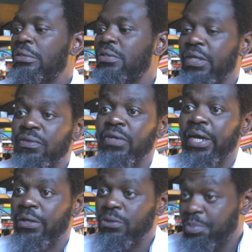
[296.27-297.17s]
takes her
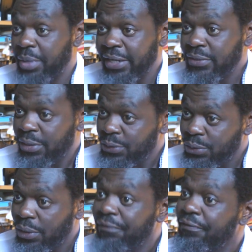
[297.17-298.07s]
out, buys her
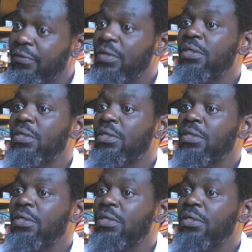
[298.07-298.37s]
stuff.